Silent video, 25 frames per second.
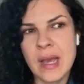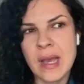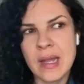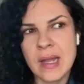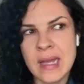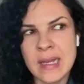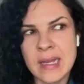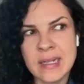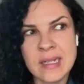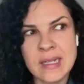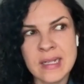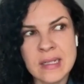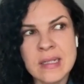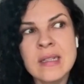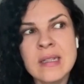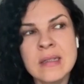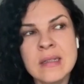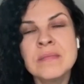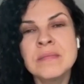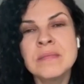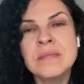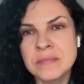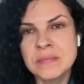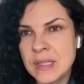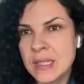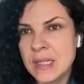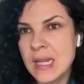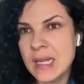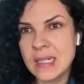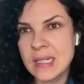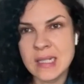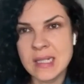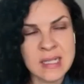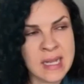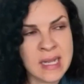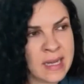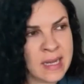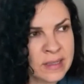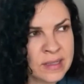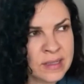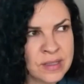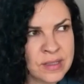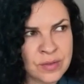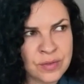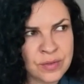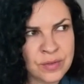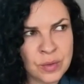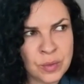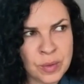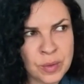Yeah, like the silence
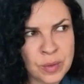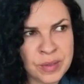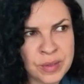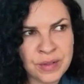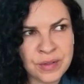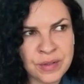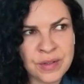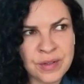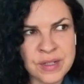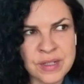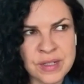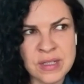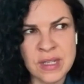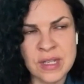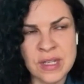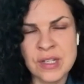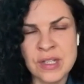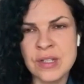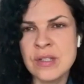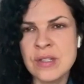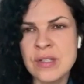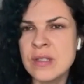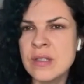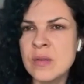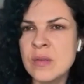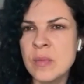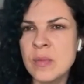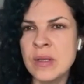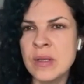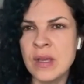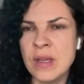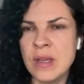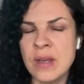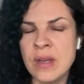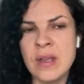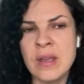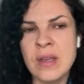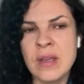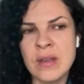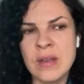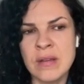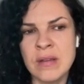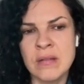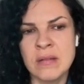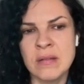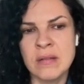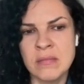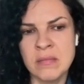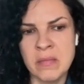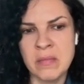of the women organizations at the beginning,
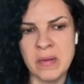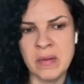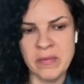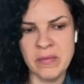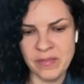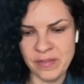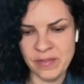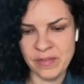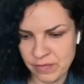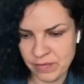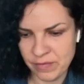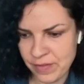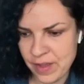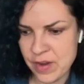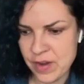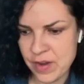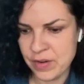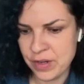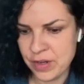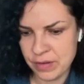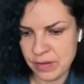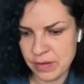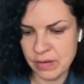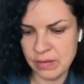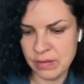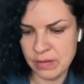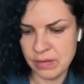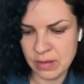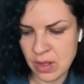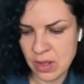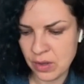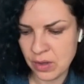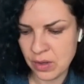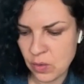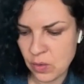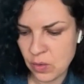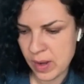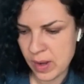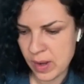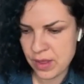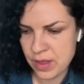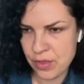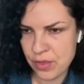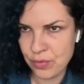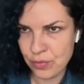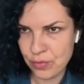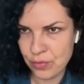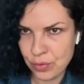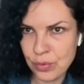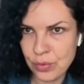a very long way
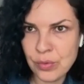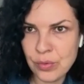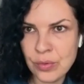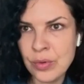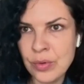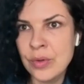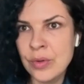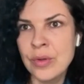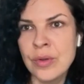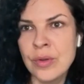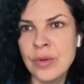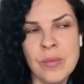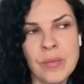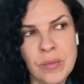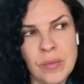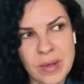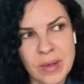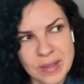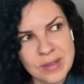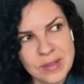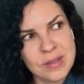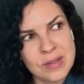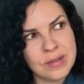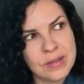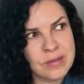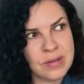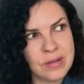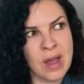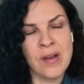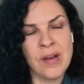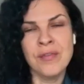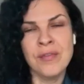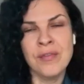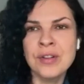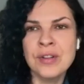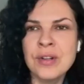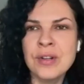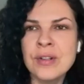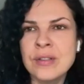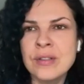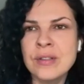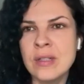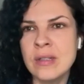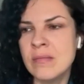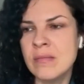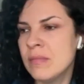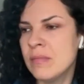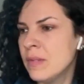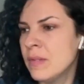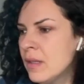through, months after,
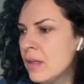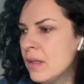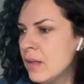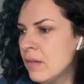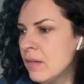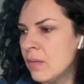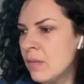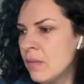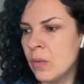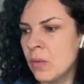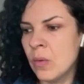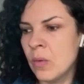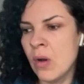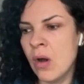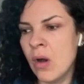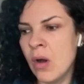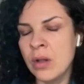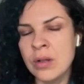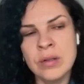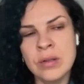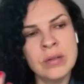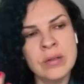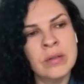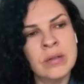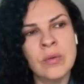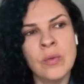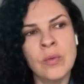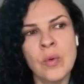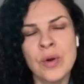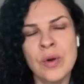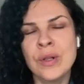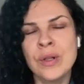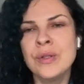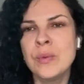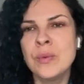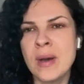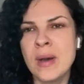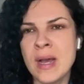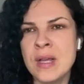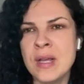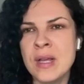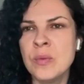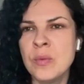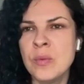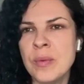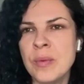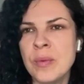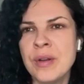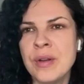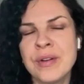the all worldwide
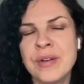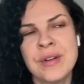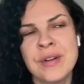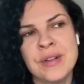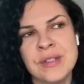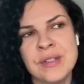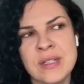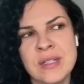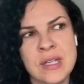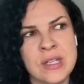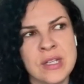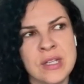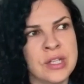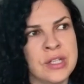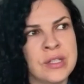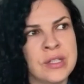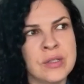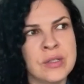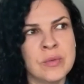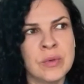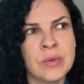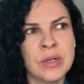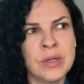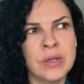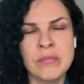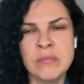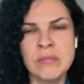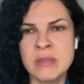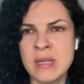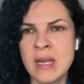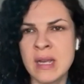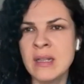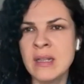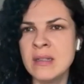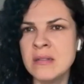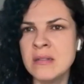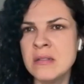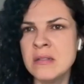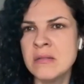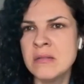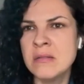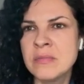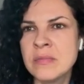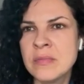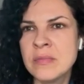women organizations were silent.